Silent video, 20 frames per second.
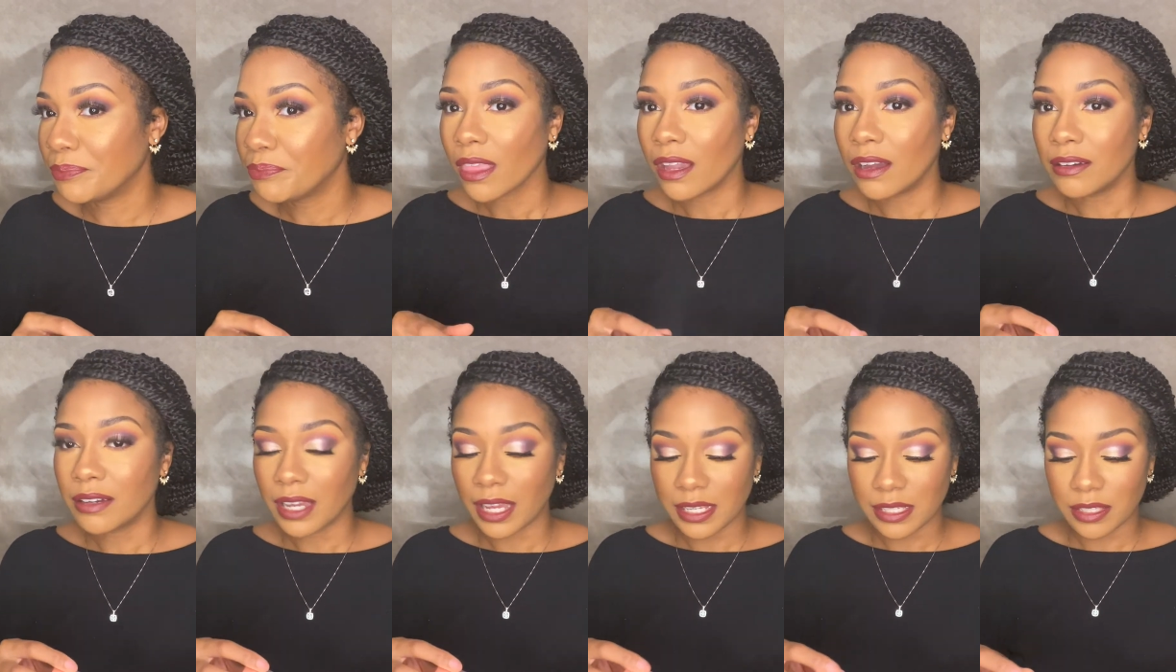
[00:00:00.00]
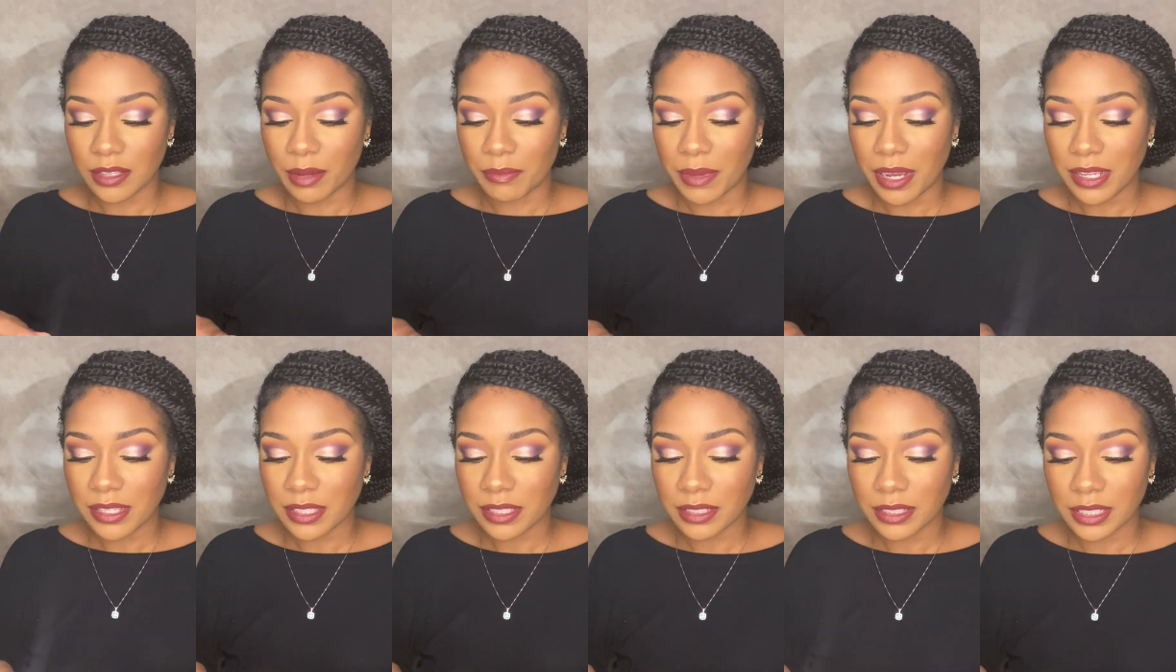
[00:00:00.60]
Okay, so I'm
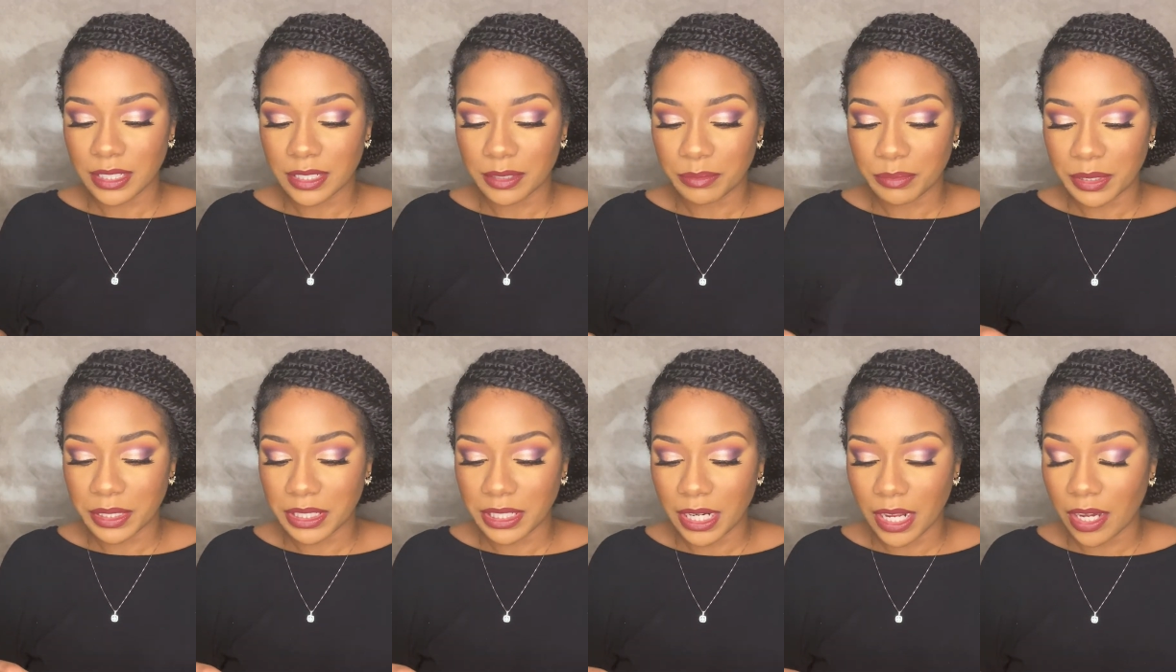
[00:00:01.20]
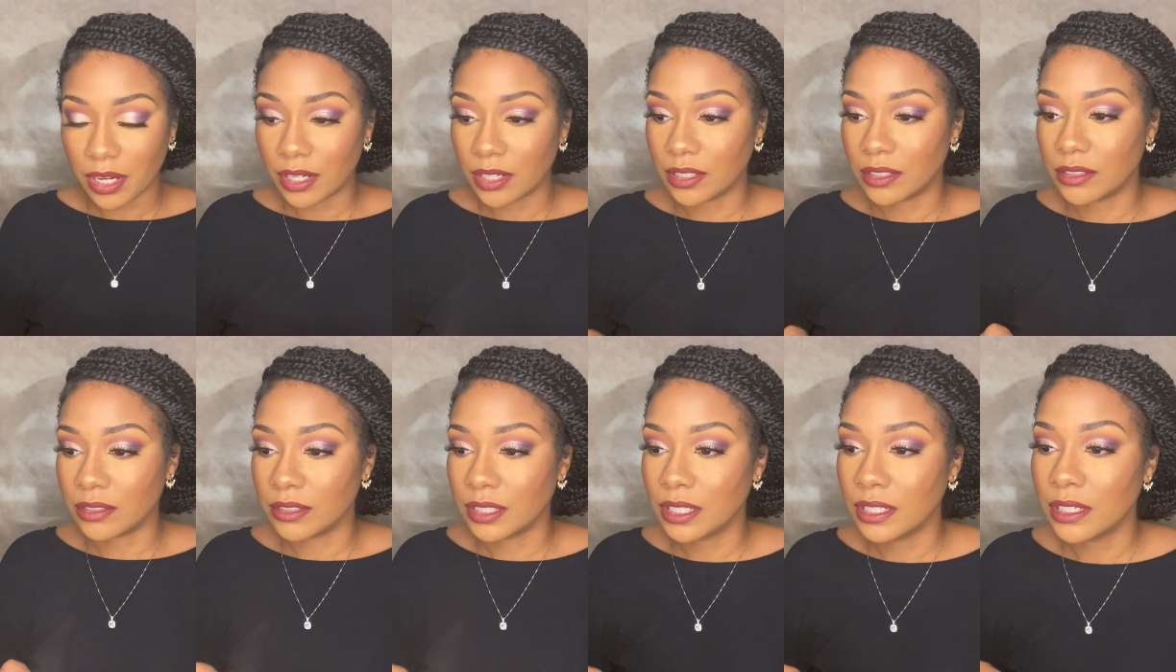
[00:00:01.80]
also gonna put on
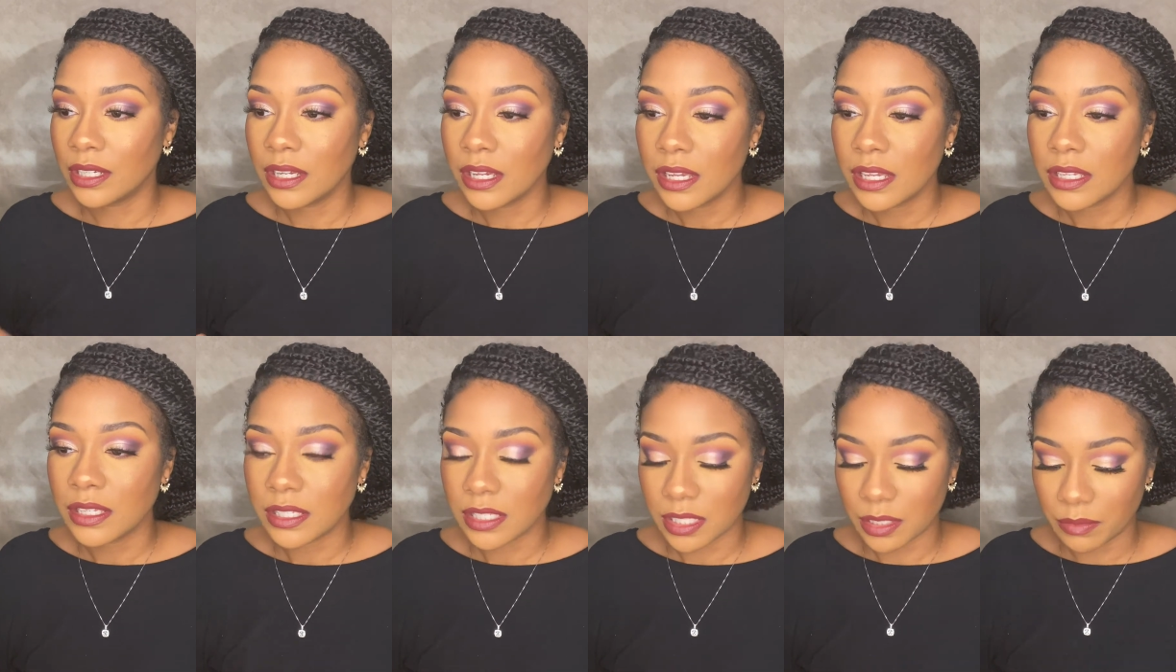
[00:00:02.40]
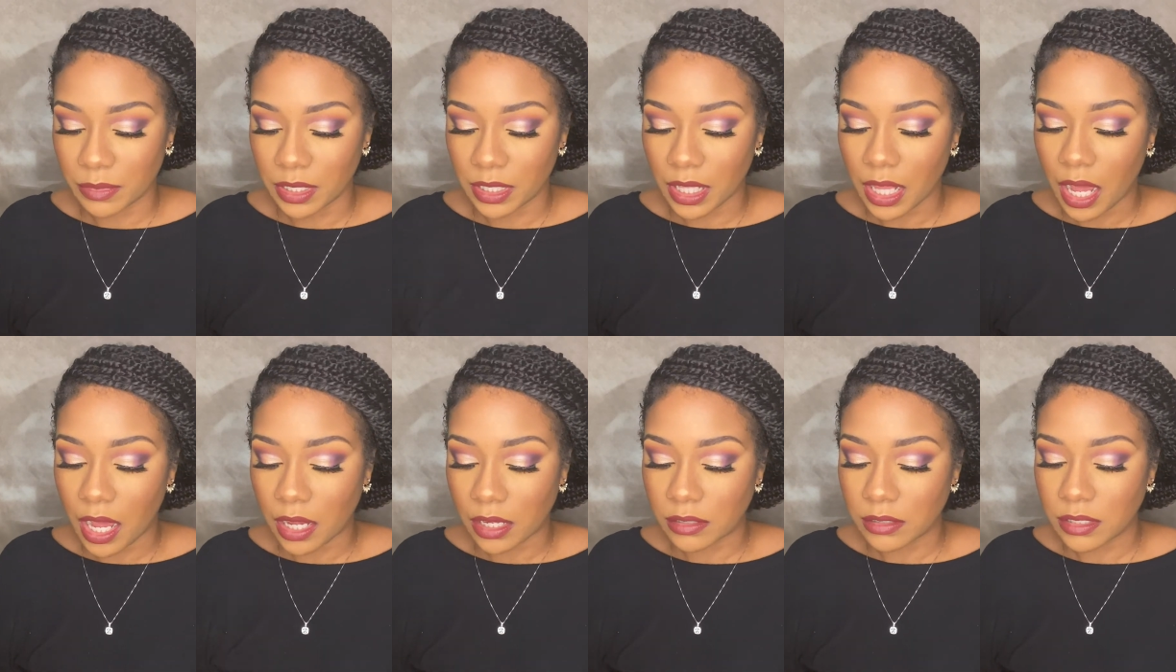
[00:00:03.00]
some
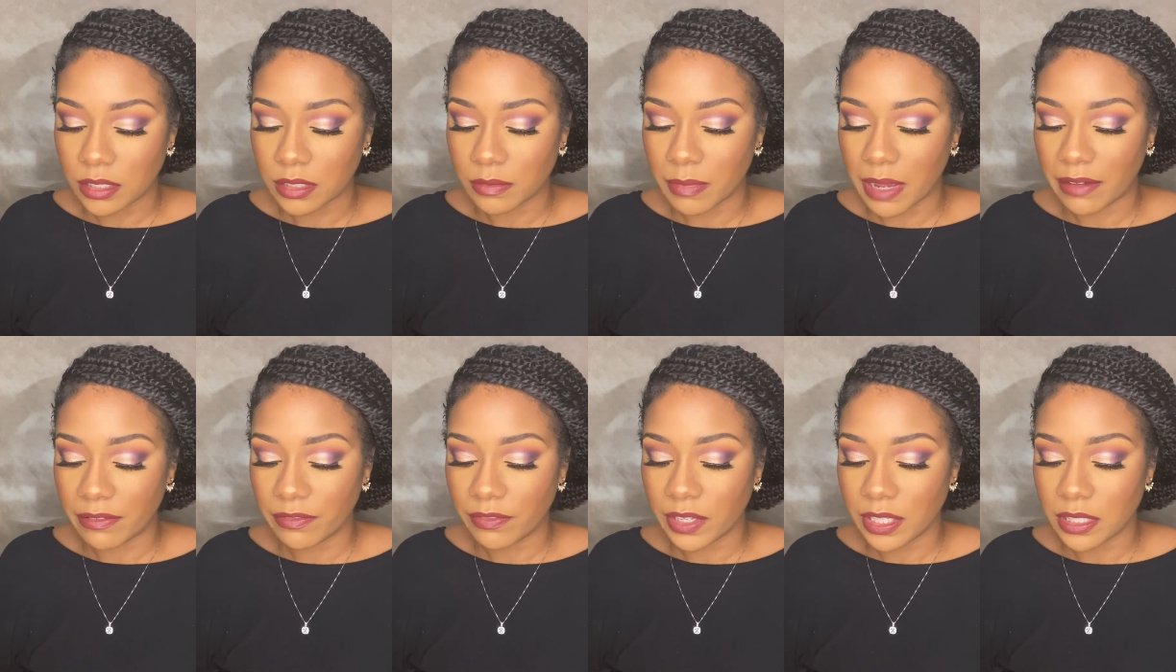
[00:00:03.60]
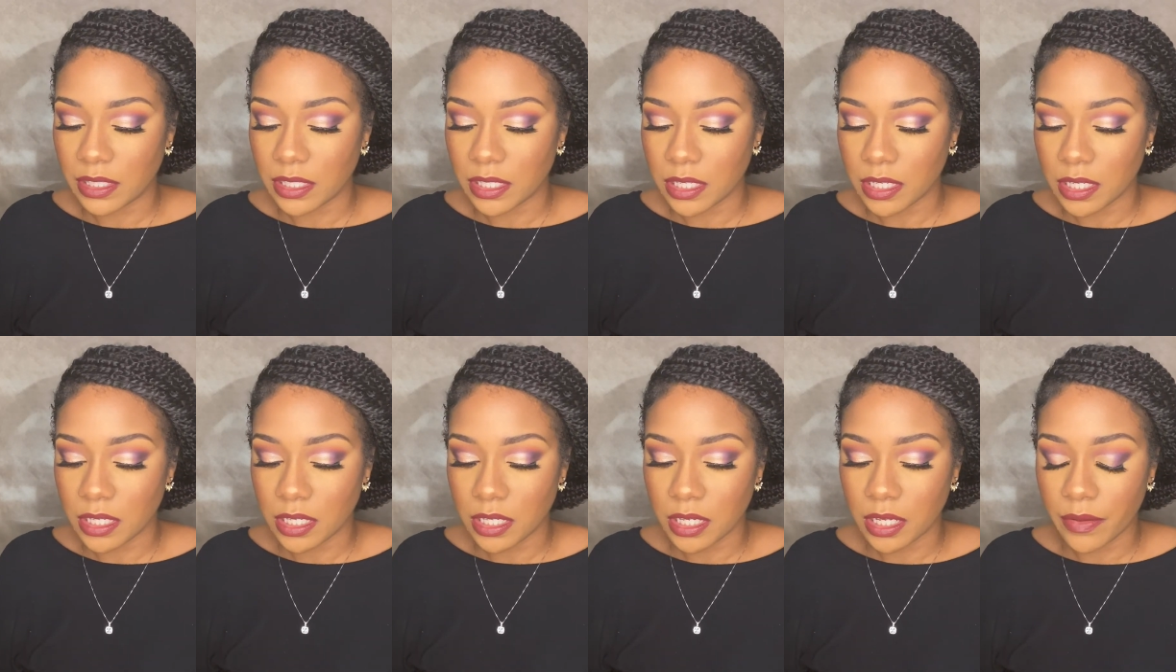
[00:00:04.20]
gloss, my
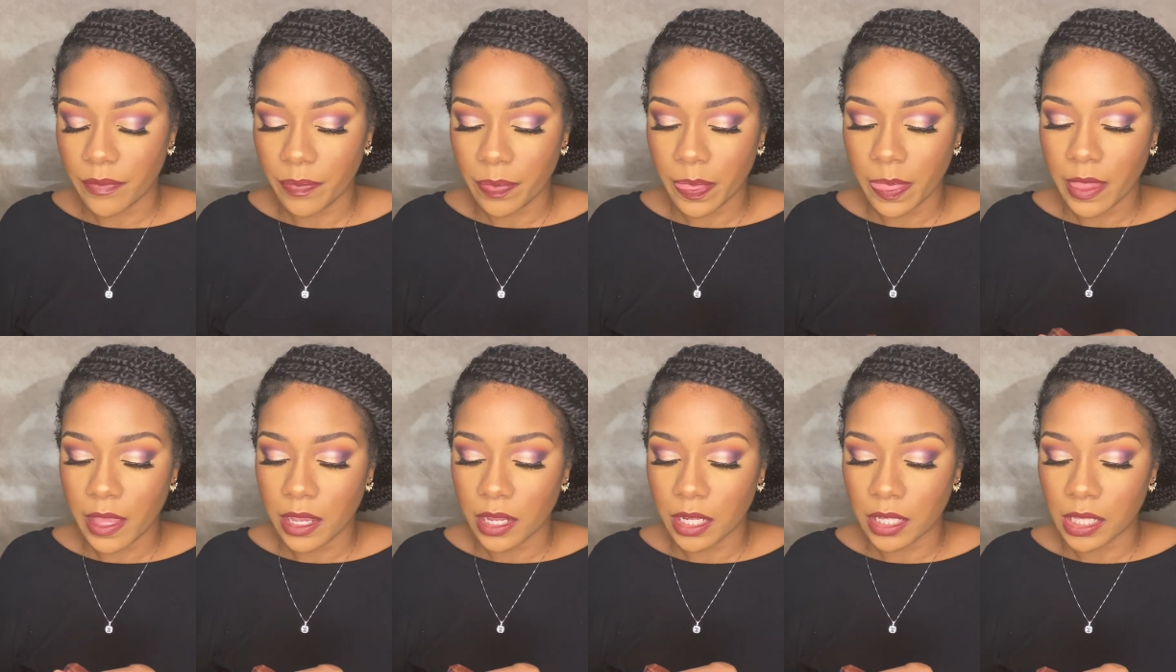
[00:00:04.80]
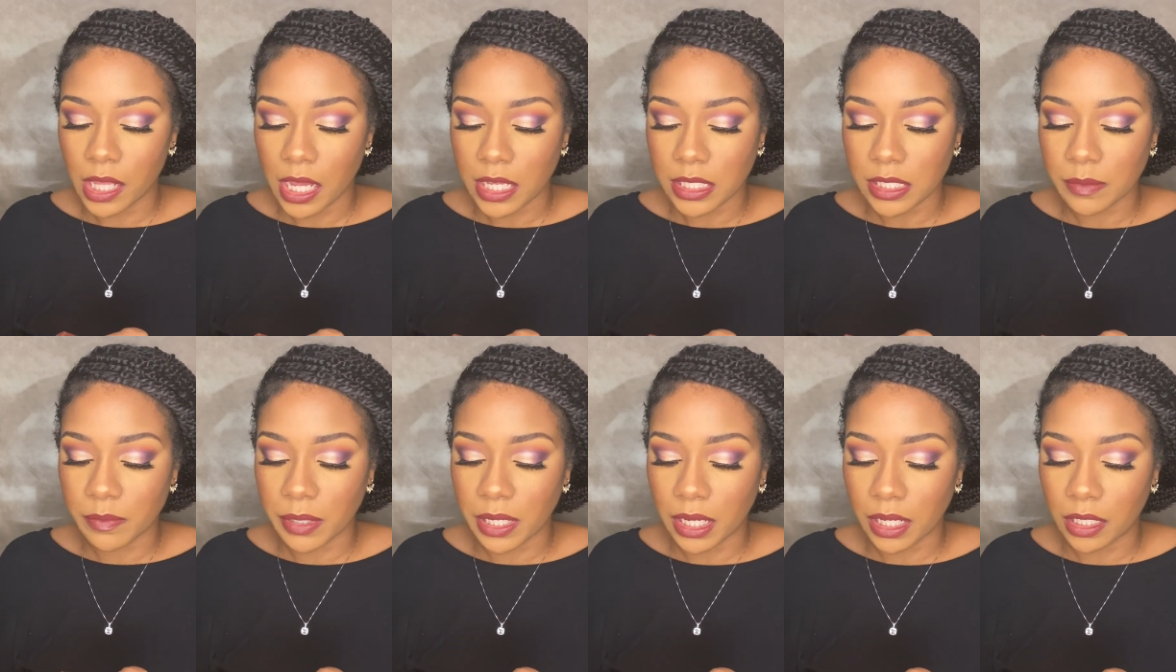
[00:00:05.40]
Fenty Gloss
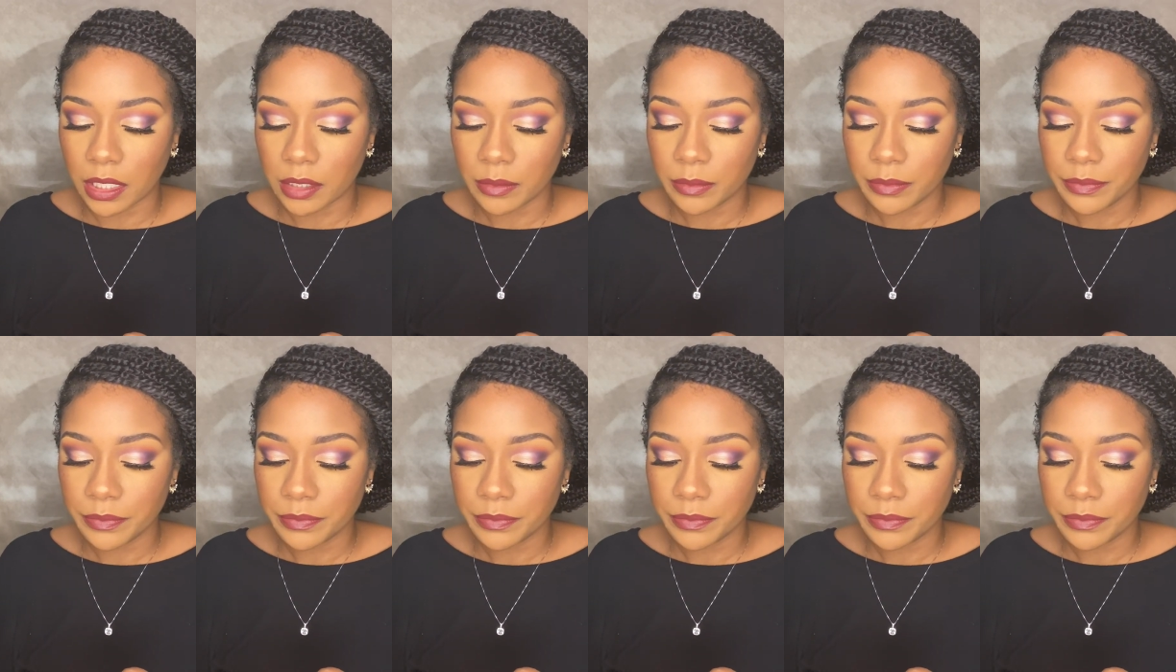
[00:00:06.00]
Bomb